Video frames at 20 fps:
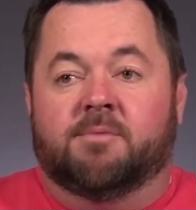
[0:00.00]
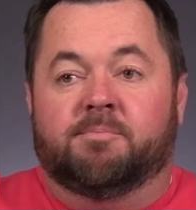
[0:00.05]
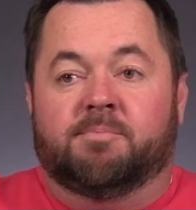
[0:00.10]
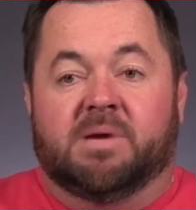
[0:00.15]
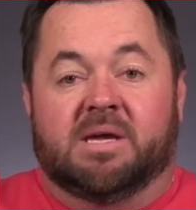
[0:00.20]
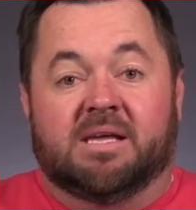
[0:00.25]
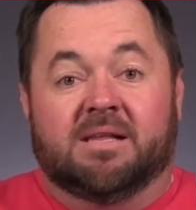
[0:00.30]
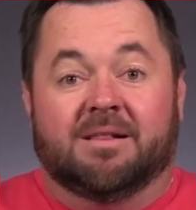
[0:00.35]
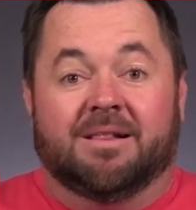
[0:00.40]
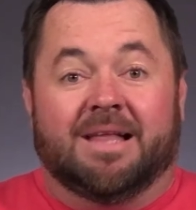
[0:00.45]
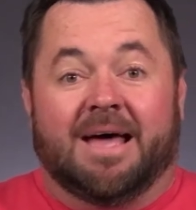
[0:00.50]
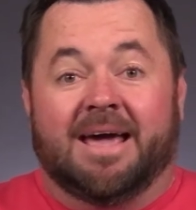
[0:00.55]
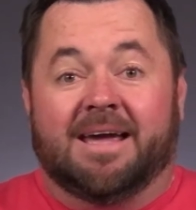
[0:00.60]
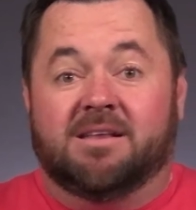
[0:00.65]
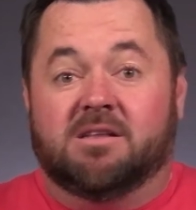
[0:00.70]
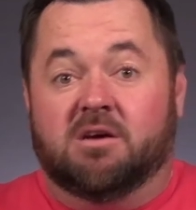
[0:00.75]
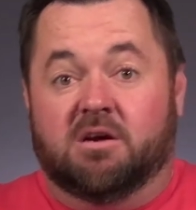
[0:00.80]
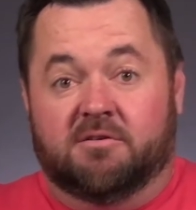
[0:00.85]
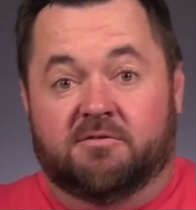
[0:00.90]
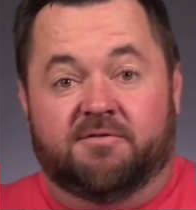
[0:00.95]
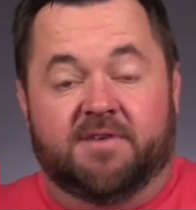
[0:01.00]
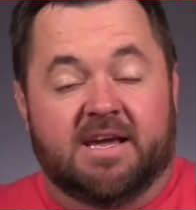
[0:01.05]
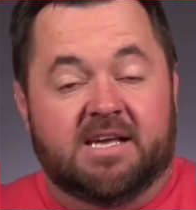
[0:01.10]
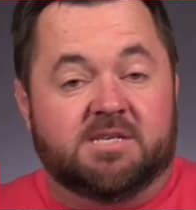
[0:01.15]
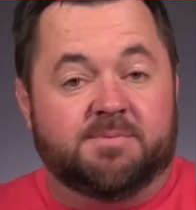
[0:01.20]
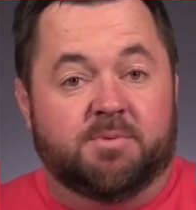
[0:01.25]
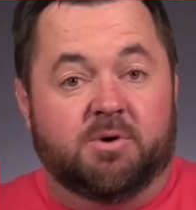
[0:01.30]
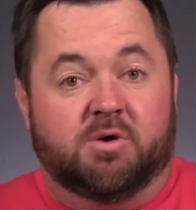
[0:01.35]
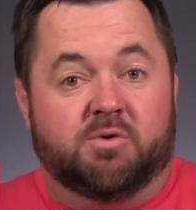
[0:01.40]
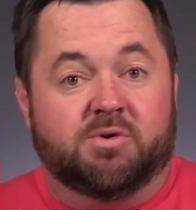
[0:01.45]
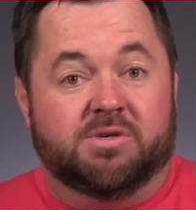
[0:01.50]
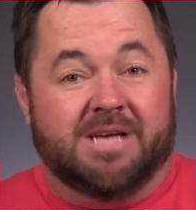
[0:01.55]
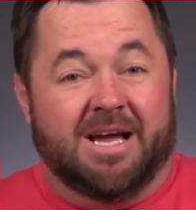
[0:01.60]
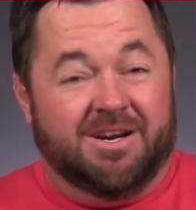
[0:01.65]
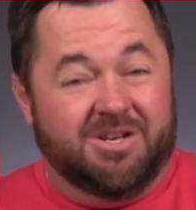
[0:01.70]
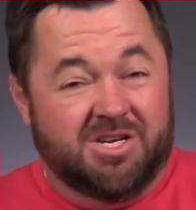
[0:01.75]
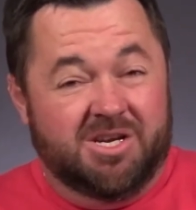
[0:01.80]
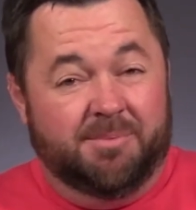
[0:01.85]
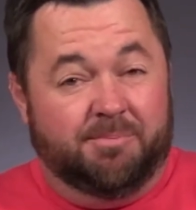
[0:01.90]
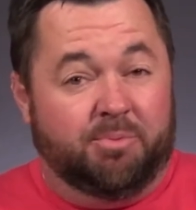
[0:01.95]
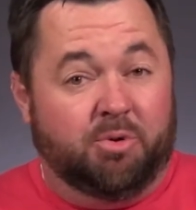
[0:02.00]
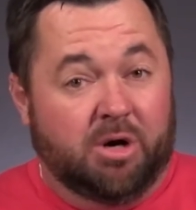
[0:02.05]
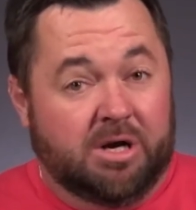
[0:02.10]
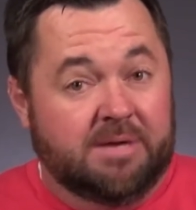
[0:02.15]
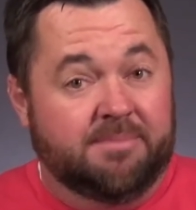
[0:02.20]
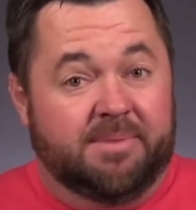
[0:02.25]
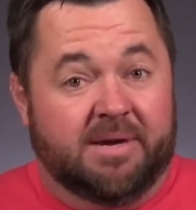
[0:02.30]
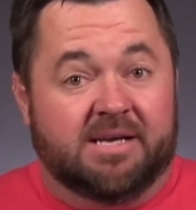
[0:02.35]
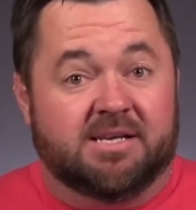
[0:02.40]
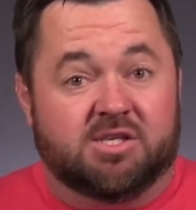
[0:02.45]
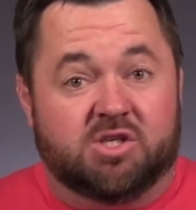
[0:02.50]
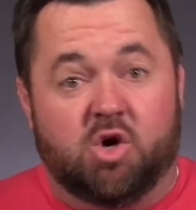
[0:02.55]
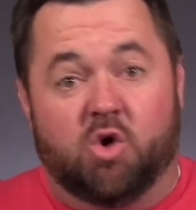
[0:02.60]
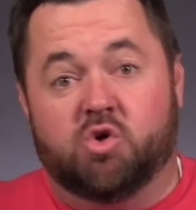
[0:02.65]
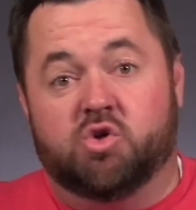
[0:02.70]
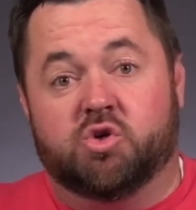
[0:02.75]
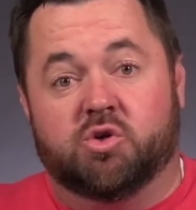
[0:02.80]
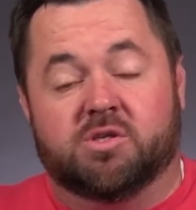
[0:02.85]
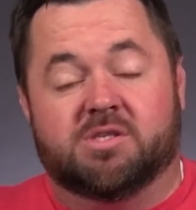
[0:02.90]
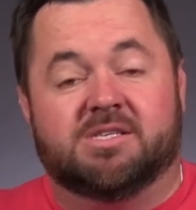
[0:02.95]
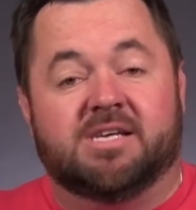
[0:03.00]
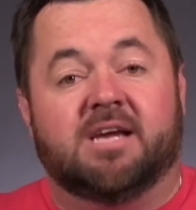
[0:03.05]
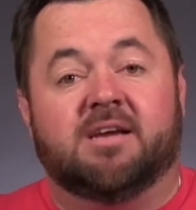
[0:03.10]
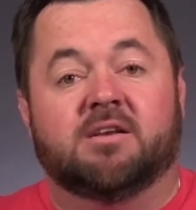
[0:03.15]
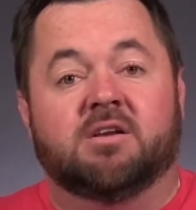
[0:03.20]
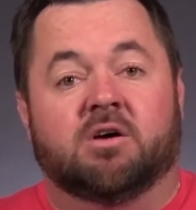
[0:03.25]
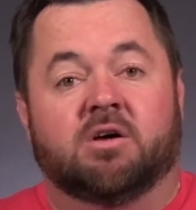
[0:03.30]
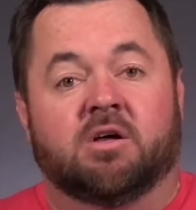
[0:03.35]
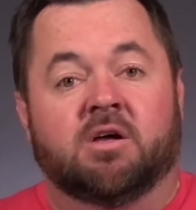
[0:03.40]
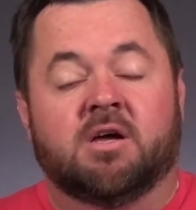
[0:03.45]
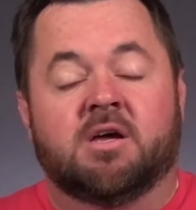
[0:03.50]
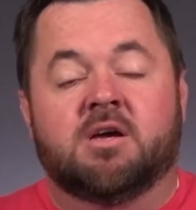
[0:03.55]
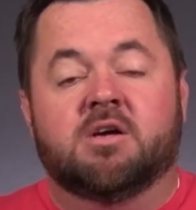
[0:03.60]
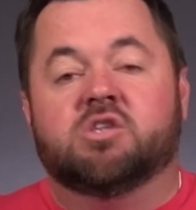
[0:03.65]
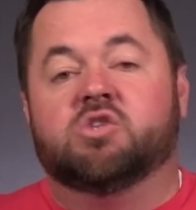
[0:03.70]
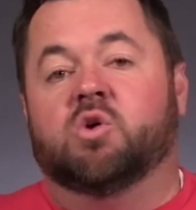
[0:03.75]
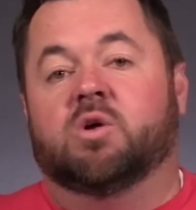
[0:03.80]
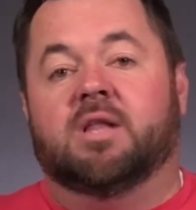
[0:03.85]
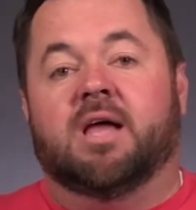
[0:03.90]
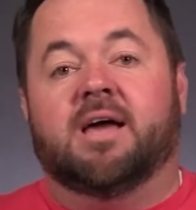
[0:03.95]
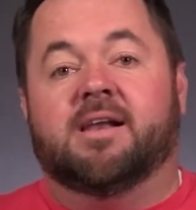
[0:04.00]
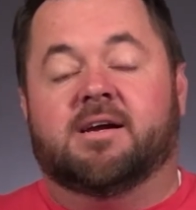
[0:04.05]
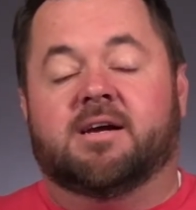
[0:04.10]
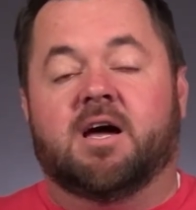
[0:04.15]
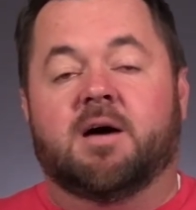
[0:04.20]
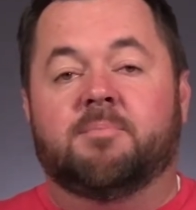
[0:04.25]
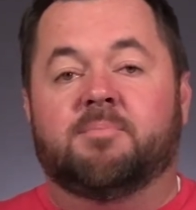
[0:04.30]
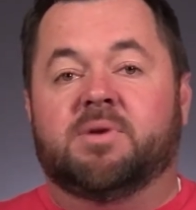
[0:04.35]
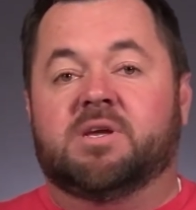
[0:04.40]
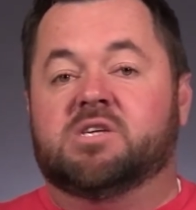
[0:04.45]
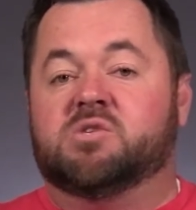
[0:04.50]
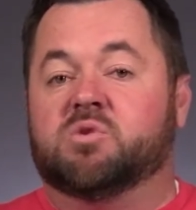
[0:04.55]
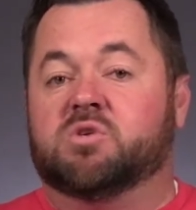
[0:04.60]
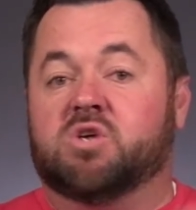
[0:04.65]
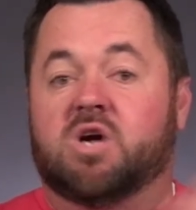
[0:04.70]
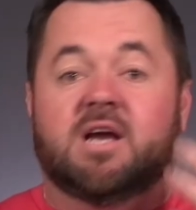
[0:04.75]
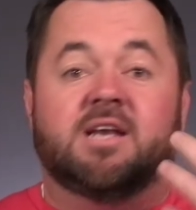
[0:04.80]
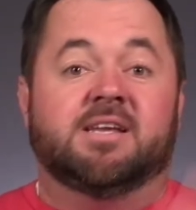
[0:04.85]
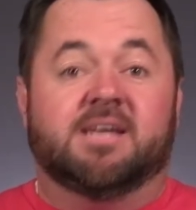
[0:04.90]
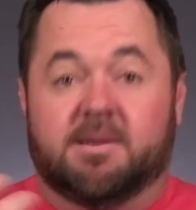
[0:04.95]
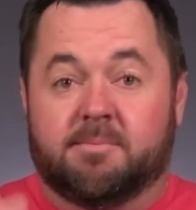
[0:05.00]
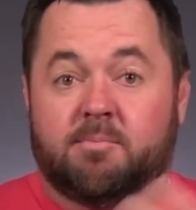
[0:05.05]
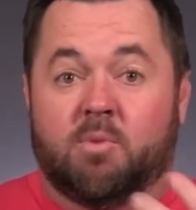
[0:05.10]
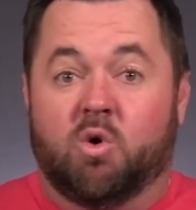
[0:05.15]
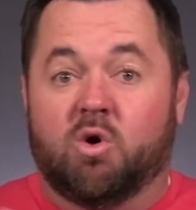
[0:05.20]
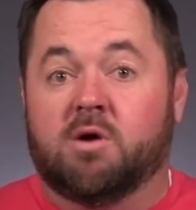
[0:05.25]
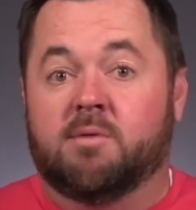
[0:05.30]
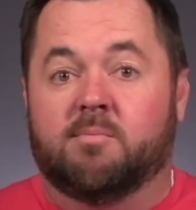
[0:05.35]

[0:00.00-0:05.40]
being liked on Facebook was actually a pretty big social signal. So a lot of companies were trying to get more